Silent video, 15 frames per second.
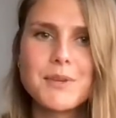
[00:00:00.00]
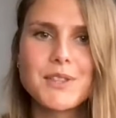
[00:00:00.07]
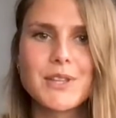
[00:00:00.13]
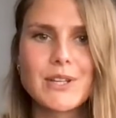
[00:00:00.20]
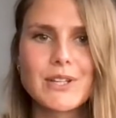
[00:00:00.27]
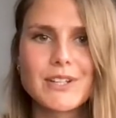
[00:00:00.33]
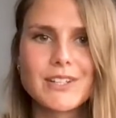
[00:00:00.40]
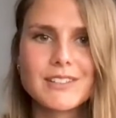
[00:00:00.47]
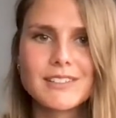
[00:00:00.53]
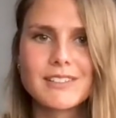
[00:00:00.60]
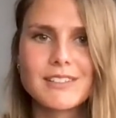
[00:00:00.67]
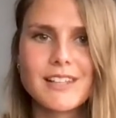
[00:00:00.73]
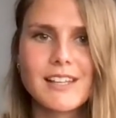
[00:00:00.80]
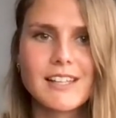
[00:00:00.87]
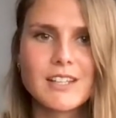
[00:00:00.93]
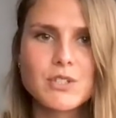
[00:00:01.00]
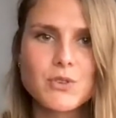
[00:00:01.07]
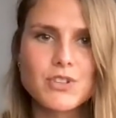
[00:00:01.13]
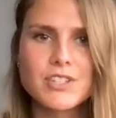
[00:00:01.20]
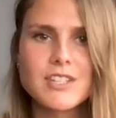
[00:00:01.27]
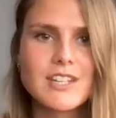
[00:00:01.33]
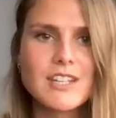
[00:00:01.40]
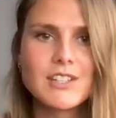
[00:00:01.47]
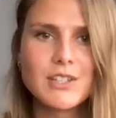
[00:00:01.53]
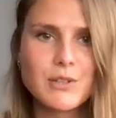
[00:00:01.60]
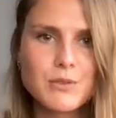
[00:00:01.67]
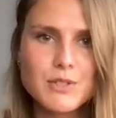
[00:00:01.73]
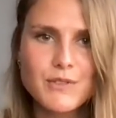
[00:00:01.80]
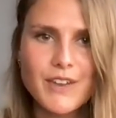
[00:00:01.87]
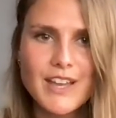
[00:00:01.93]
be the electricity in the
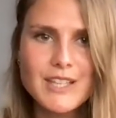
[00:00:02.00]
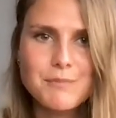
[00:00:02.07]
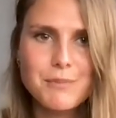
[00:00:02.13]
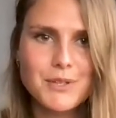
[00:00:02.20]
use phase,